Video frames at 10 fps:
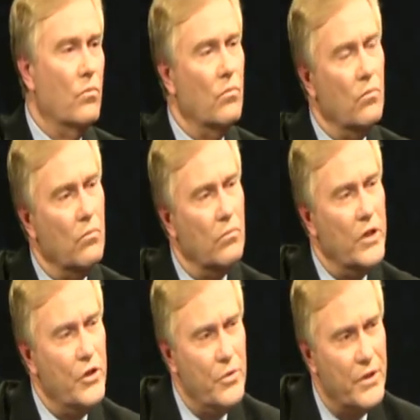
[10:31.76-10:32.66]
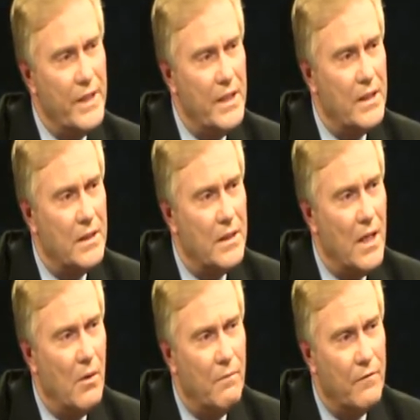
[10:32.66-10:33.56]
Uh, Did you seek
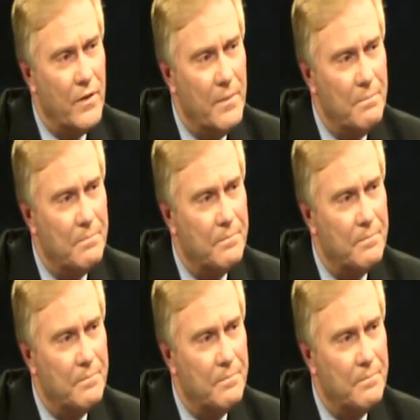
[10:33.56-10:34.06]
help for him?